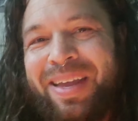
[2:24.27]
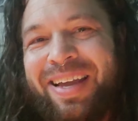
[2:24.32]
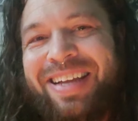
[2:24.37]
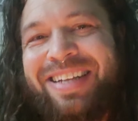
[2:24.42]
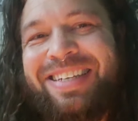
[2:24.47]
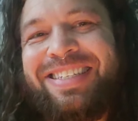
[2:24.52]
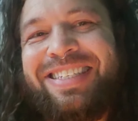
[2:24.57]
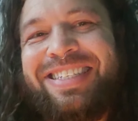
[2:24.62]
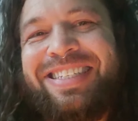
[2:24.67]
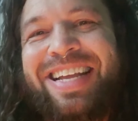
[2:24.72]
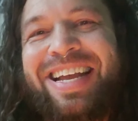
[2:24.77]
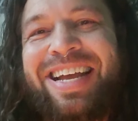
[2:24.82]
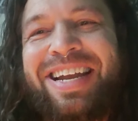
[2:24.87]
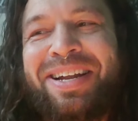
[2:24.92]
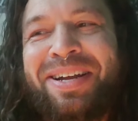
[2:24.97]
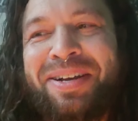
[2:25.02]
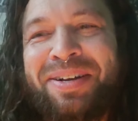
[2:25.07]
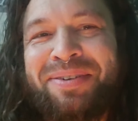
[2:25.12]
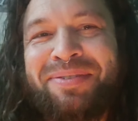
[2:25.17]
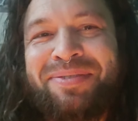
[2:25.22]
Instead
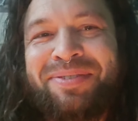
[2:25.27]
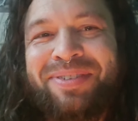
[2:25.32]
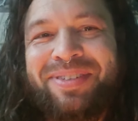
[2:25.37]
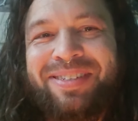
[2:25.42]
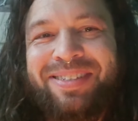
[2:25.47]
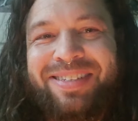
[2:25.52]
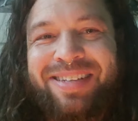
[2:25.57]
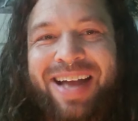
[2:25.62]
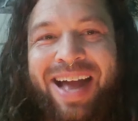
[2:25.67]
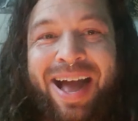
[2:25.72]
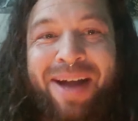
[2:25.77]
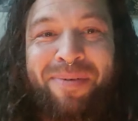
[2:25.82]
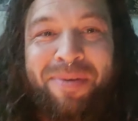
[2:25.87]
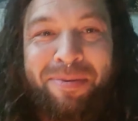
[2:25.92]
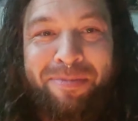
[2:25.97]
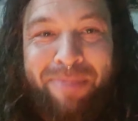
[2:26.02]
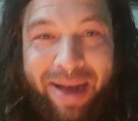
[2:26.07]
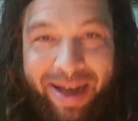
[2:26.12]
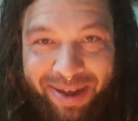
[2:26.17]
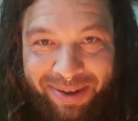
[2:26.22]
of, how
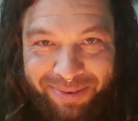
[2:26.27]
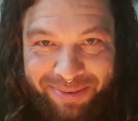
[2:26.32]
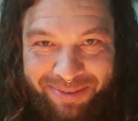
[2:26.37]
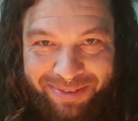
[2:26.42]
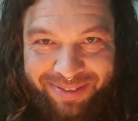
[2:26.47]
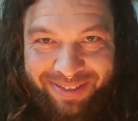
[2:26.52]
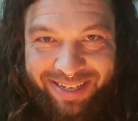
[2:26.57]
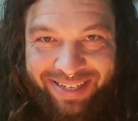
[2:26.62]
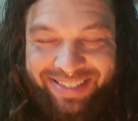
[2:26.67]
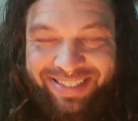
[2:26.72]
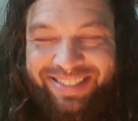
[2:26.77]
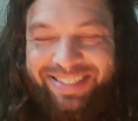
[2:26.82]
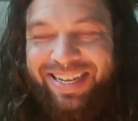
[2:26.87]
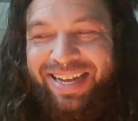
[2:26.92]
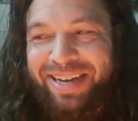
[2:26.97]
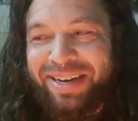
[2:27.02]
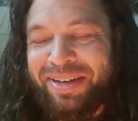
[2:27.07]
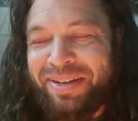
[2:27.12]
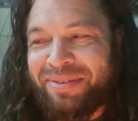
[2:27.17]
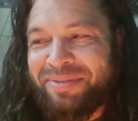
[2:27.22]
about,
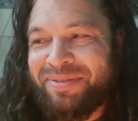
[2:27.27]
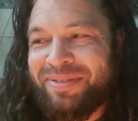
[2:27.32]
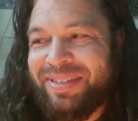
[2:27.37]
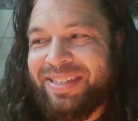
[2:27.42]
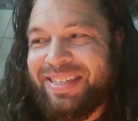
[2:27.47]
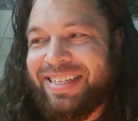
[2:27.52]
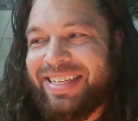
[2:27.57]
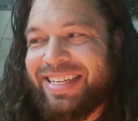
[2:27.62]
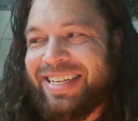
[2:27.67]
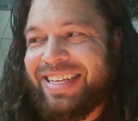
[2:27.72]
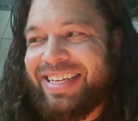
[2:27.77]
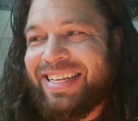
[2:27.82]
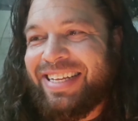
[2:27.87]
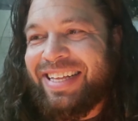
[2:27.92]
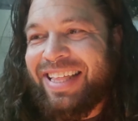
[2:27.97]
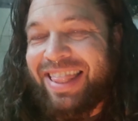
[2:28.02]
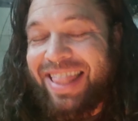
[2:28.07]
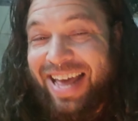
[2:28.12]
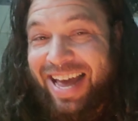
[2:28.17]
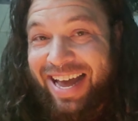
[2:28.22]
instead of
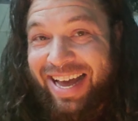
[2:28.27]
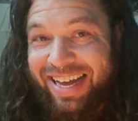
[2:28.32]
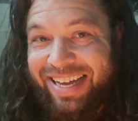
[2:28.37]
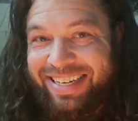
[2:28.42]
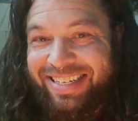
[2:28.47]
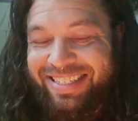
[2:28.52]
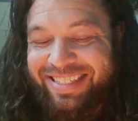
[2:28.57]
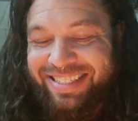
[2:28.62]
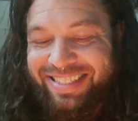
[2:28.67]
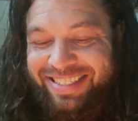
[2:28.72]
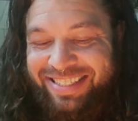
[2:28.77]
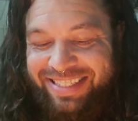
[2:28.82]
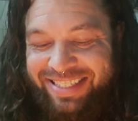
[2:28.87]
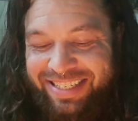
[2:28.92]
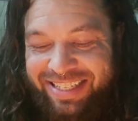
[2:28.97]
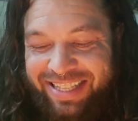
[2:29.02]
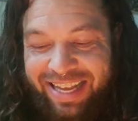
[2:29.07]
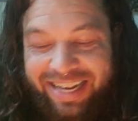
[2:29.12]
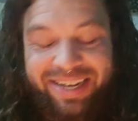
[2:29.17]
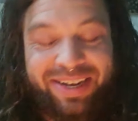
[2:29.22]
that,
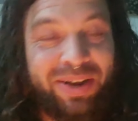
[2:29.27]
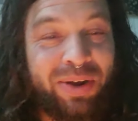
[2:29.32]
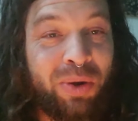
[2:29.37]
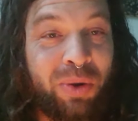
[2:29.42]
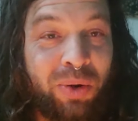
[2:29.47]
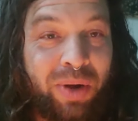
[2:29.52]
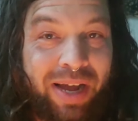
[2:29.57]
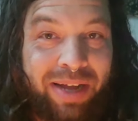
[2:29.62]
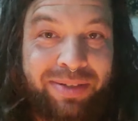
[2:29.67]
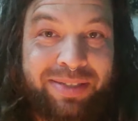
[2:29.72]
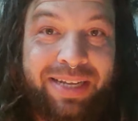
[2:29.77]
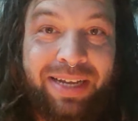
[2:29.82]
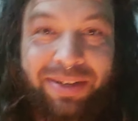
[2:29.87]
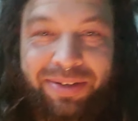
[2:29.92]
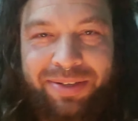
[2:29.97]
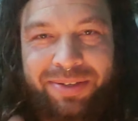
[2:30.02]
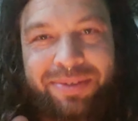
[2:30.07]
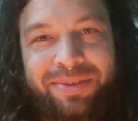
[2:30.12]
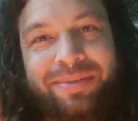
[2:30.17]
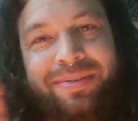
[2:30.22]
I'll tell
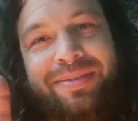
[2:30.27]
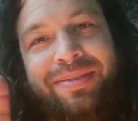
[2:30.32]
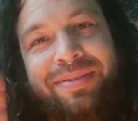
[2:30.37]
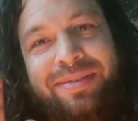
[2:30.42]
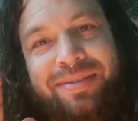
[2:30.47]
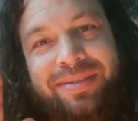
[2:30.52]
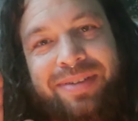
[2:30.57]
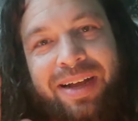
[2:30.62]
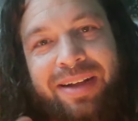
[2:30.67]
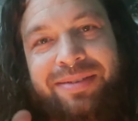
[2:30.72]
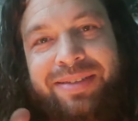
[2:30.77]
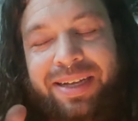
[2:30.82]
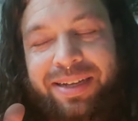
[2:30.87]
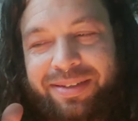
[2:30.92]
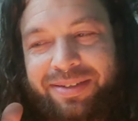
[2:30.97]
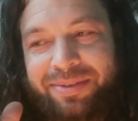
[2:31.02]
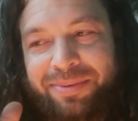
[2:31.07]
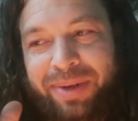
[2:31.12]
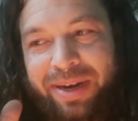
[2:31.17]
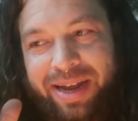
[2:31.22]
you
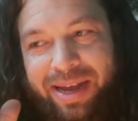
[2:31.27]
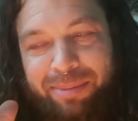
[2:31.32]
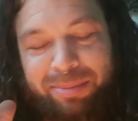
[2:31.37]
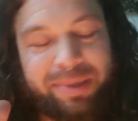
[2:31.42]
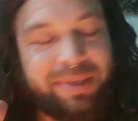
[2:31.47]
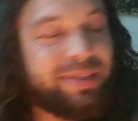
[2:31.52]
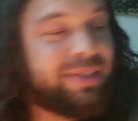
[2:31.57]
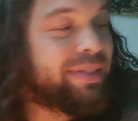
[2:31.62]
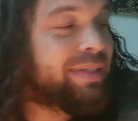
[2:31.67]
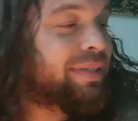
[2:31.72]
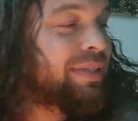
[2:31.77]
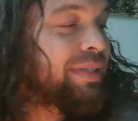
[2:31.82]
what happened.